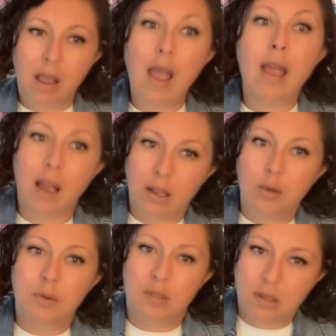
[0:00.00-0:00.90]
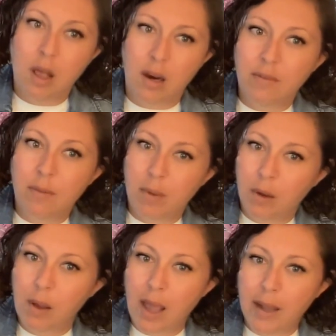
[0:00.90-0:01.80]
AI uses a lot of them.
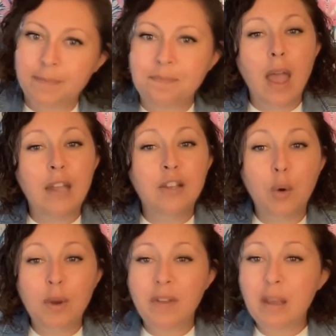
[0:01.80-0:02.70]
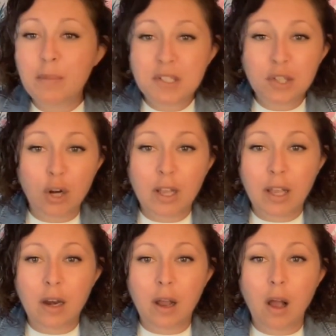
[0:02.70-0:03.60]
Okay. And don't even get me
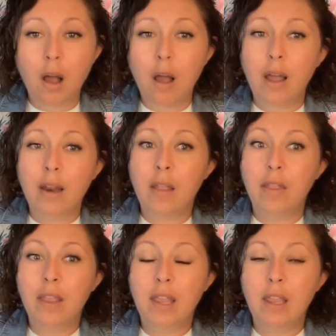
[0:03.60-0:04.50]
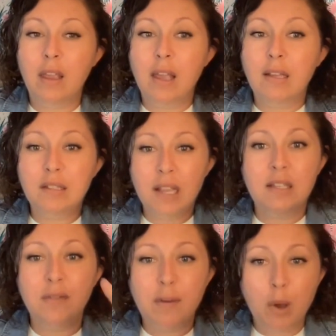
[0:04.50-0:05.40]
started on the
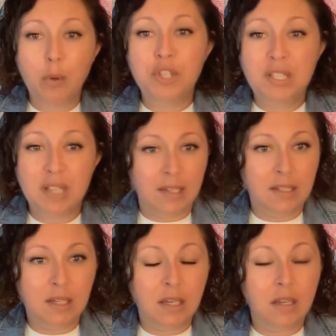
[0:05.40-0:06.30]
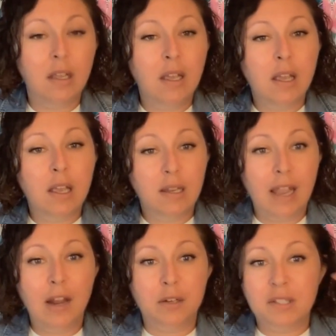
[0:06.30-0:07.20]
excessive emojis I see in
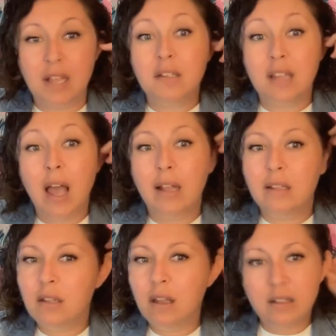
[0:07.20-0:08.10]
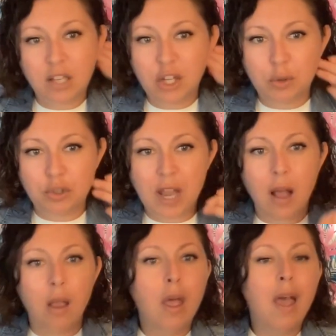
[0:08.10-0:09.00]
carousel slides. It's a huge
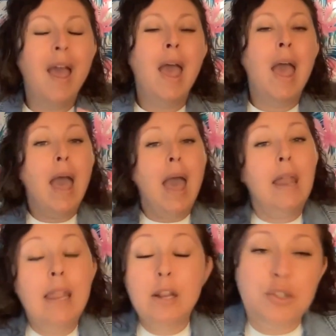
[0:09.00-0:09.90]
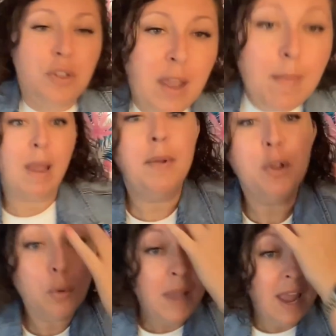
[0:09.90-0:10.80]
tell. And here's the thing, maybe you
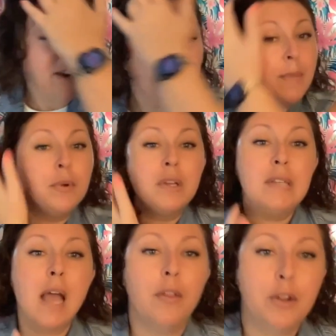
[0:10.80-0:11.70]
don't care if people can tell that